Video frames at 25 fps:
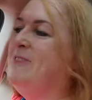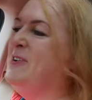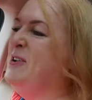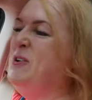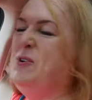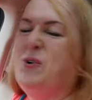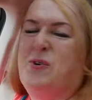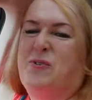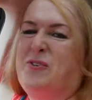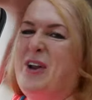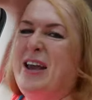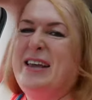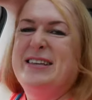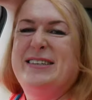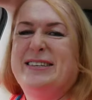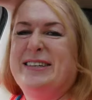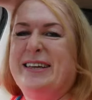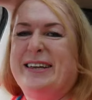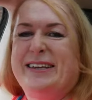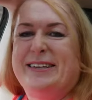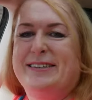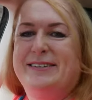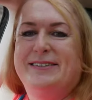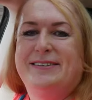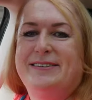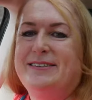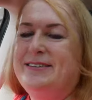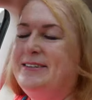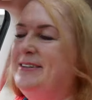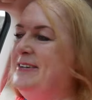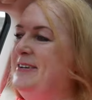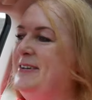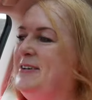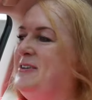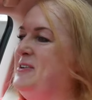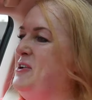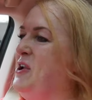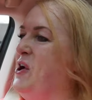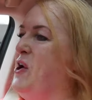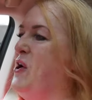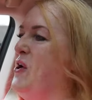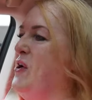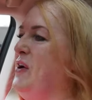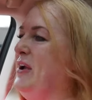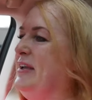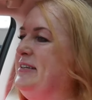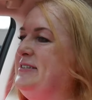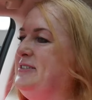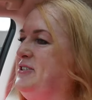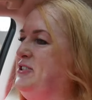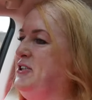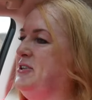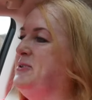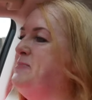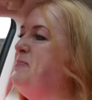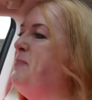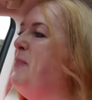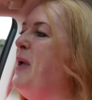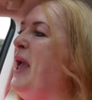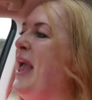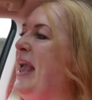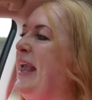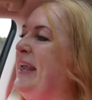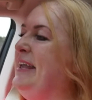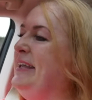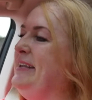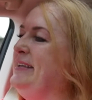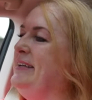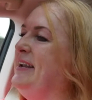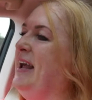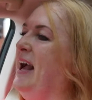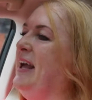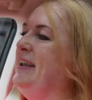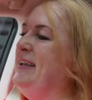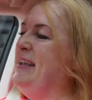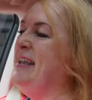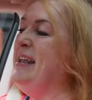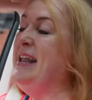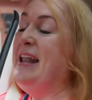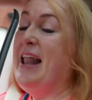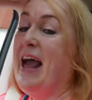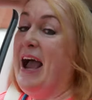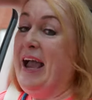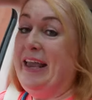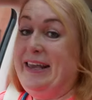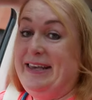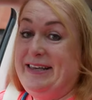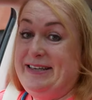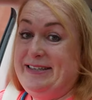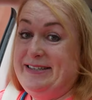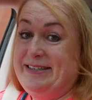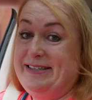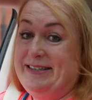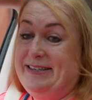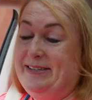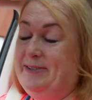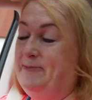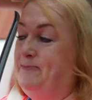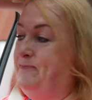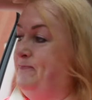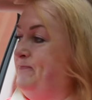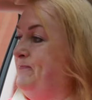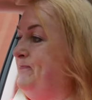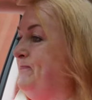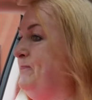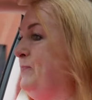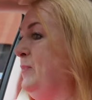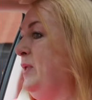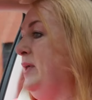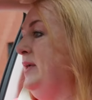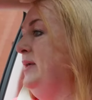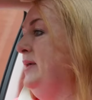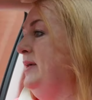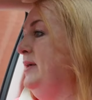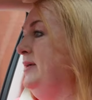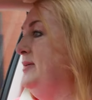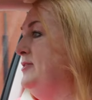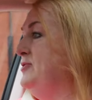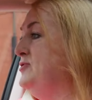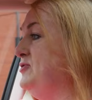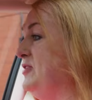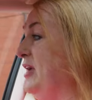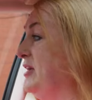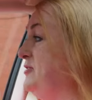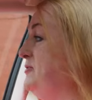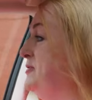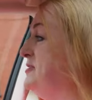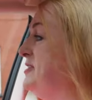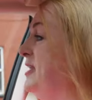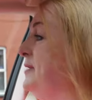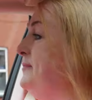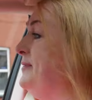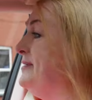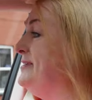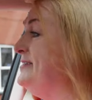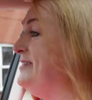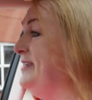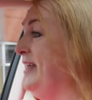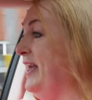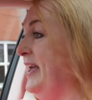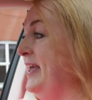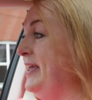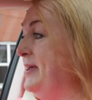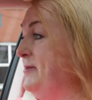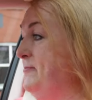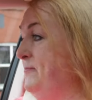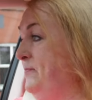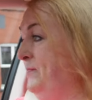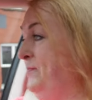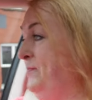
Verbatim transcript: No resting. No, it's just pain and lies. So that's what's coming today.